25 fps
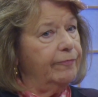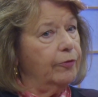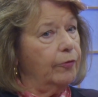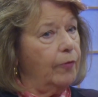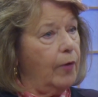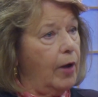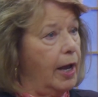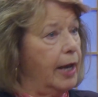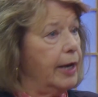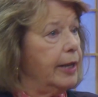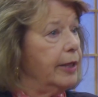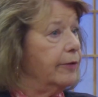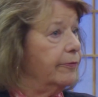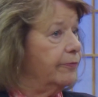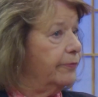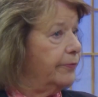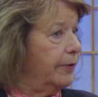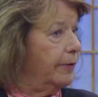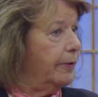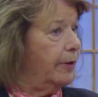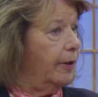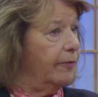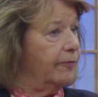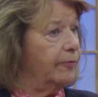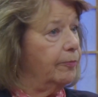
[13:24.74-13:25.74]
variety
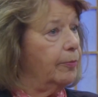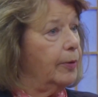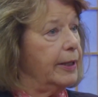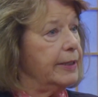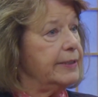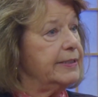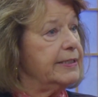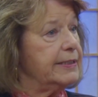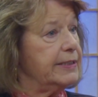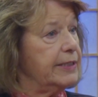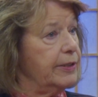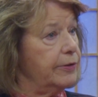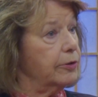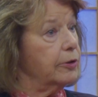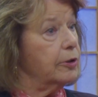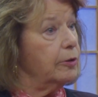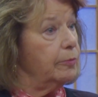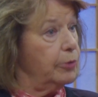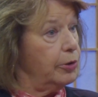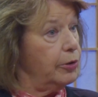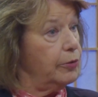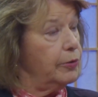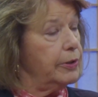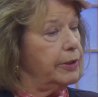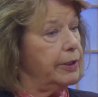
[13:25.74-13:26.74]
of places in the
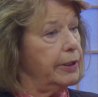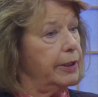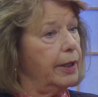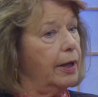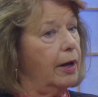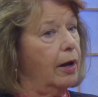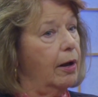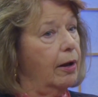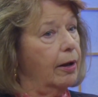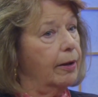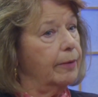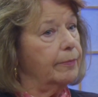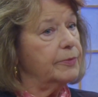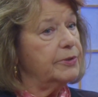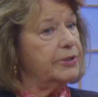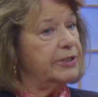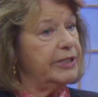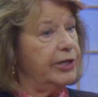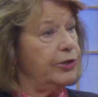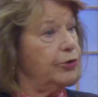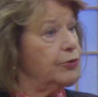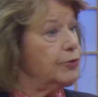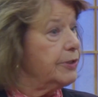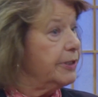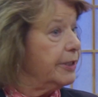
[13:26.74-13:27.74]
community.
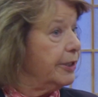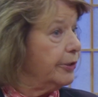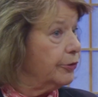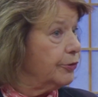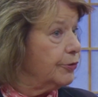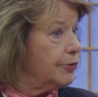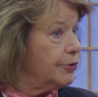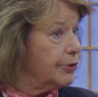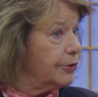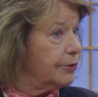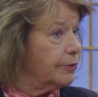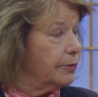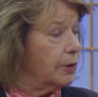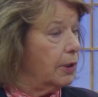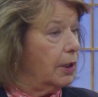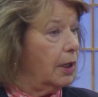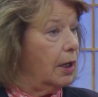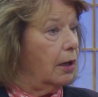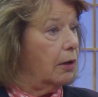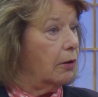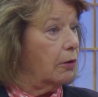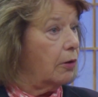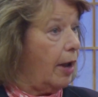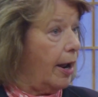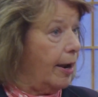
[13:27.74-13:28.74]
Senior centers,
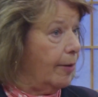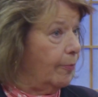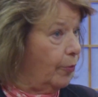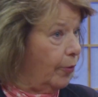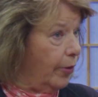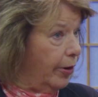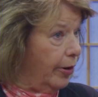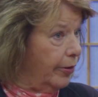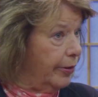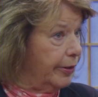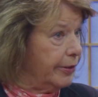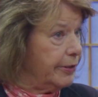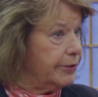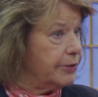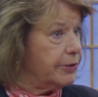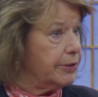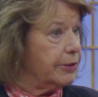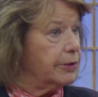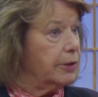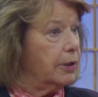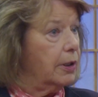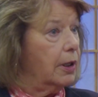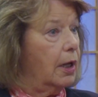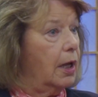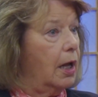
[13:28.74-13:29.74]

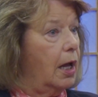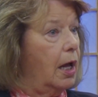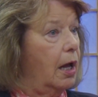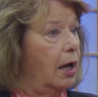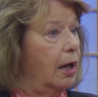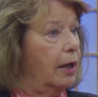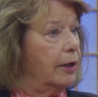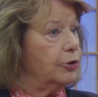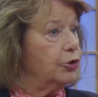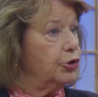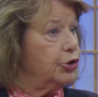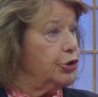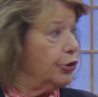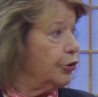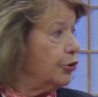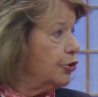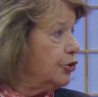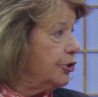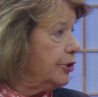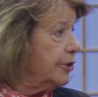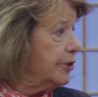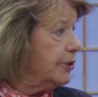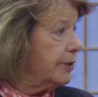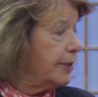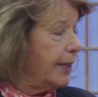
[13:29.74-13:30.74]
libraries,
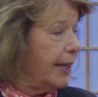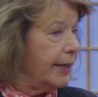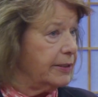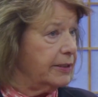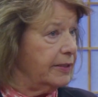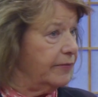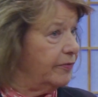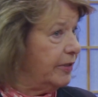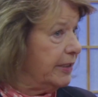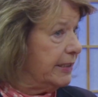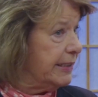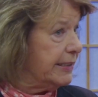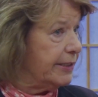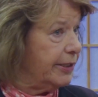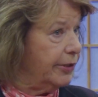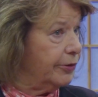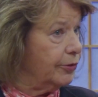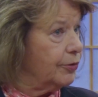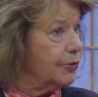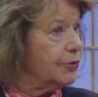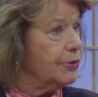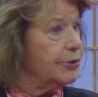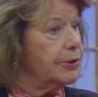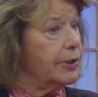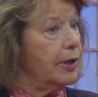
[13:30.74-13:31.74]
churches, activity
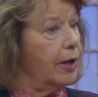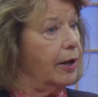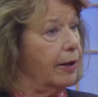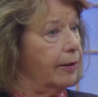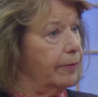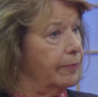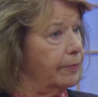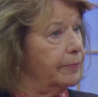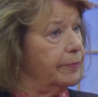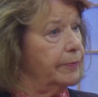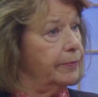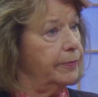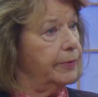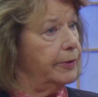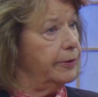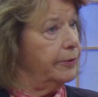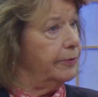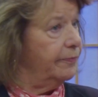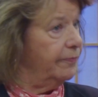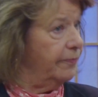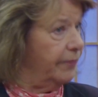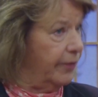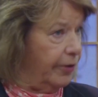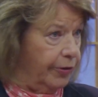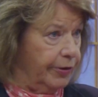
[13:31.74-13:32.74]
centers,
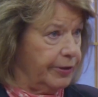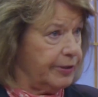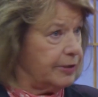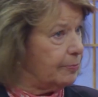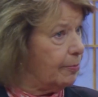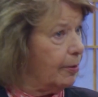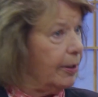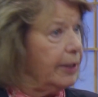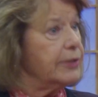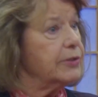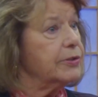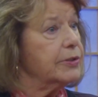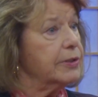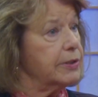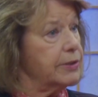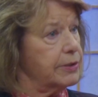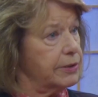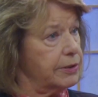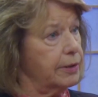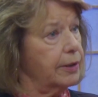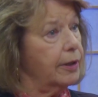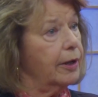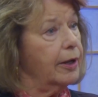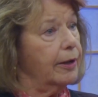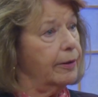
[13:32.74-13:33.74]
various
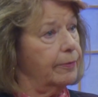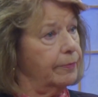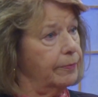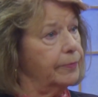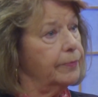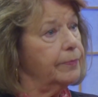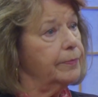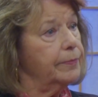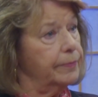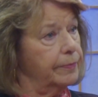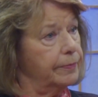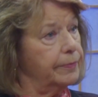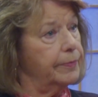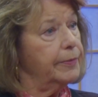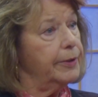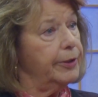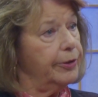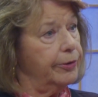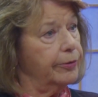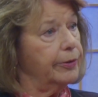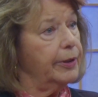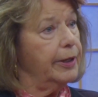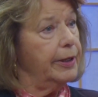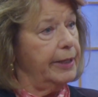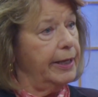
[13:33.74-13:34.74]
places that
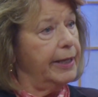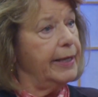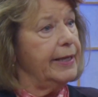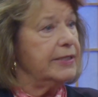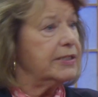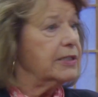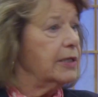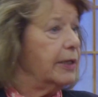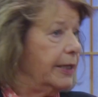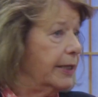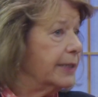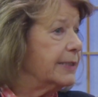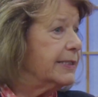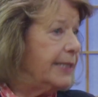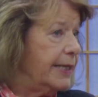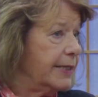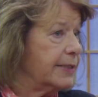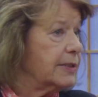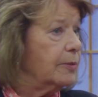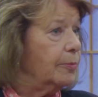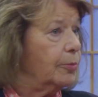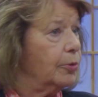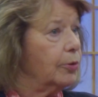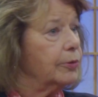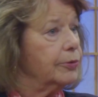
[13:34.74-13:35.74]
are easily
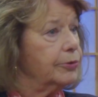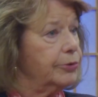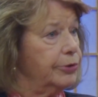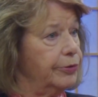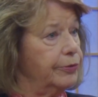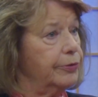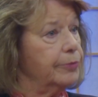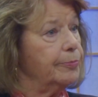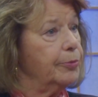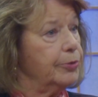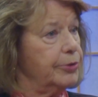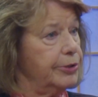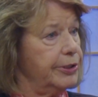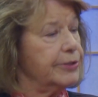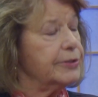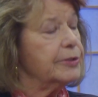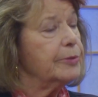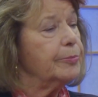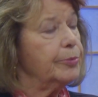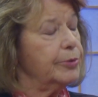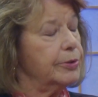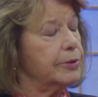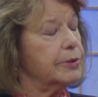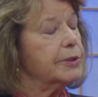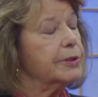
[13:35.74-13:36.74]
accessible to the
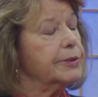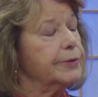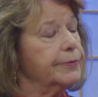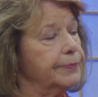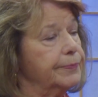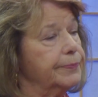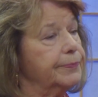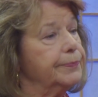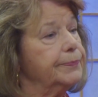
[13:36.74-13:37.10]
participants.